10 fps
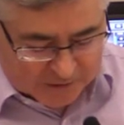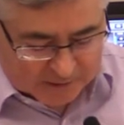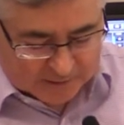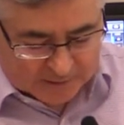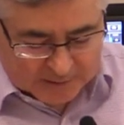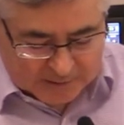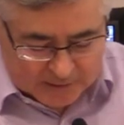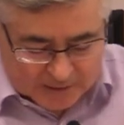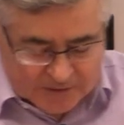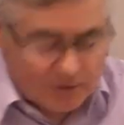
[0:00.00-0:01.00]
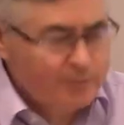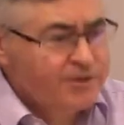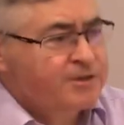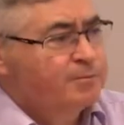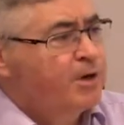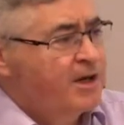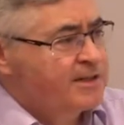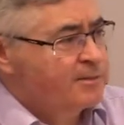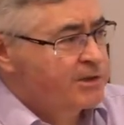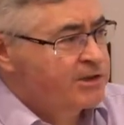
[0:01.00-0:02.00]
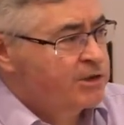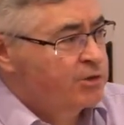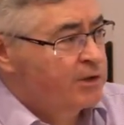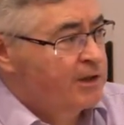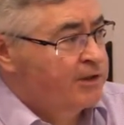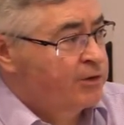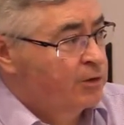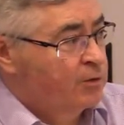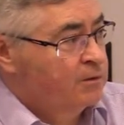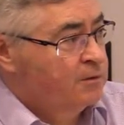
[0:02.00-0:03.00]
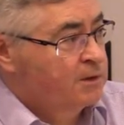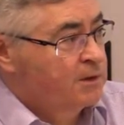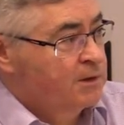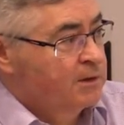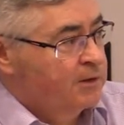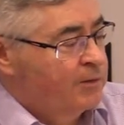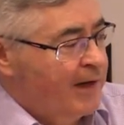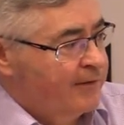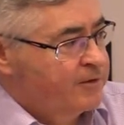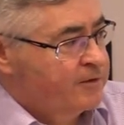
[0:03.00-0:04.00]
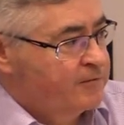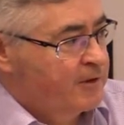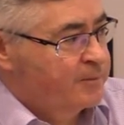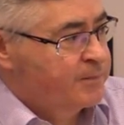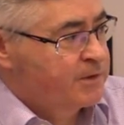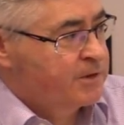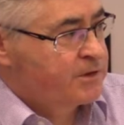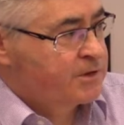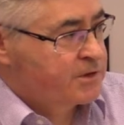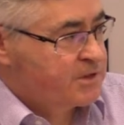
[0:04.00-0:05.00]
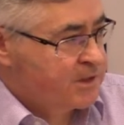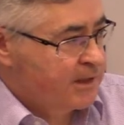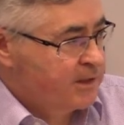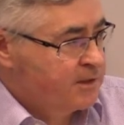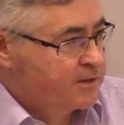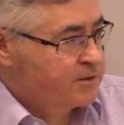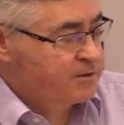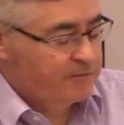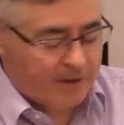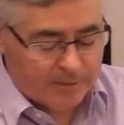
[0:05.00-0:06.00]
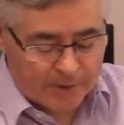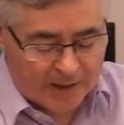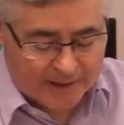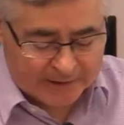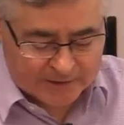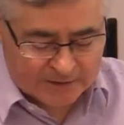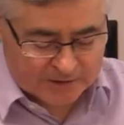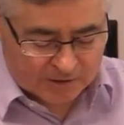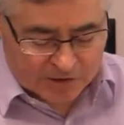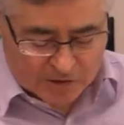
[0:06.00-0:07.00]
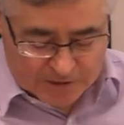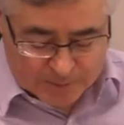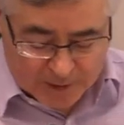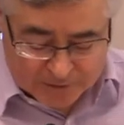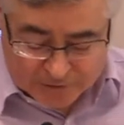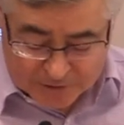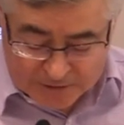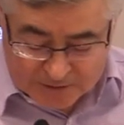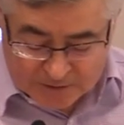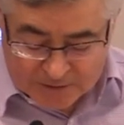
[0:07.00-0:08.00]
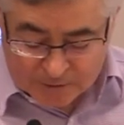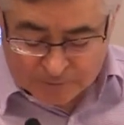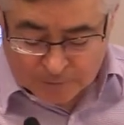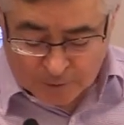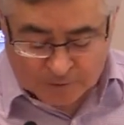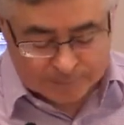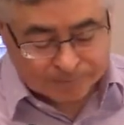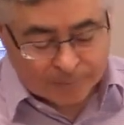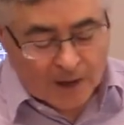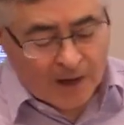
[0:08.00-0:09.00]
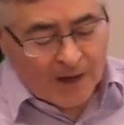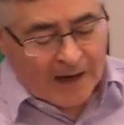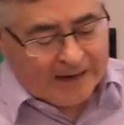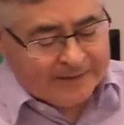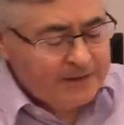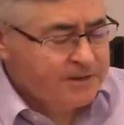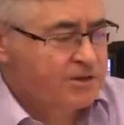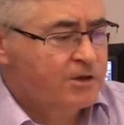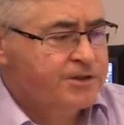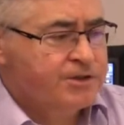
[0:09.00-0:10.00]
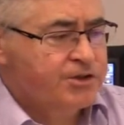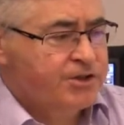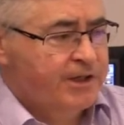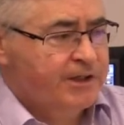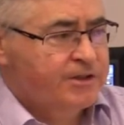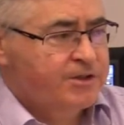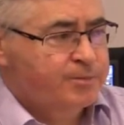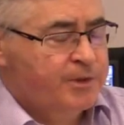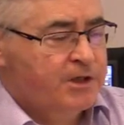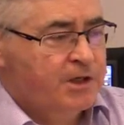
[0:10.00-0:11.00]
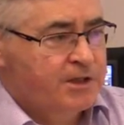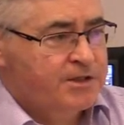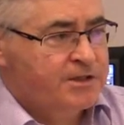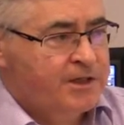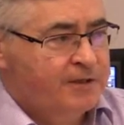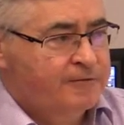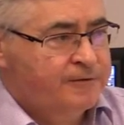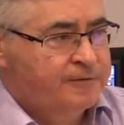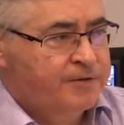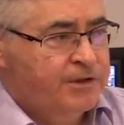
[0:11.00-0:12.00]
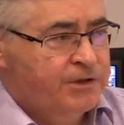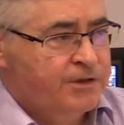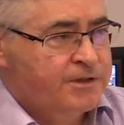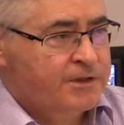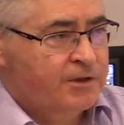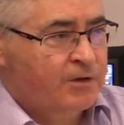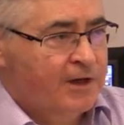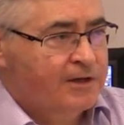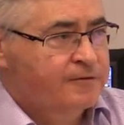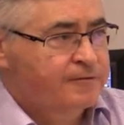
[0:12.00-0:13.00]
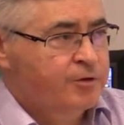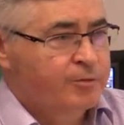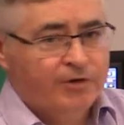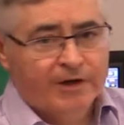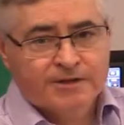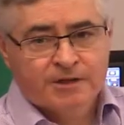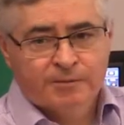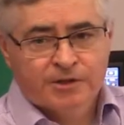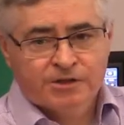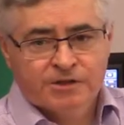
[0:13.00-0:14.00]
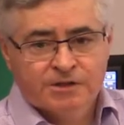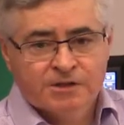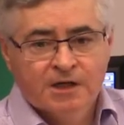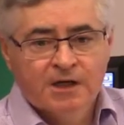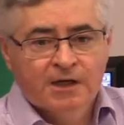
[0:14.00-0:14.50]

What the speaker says: That it's almost impossible to do it on your own. You have to develop the skills to develop alliances and cross boundaries and so forth. I think it's also changed because 10, 15 years ago, a lot of human rights commissions,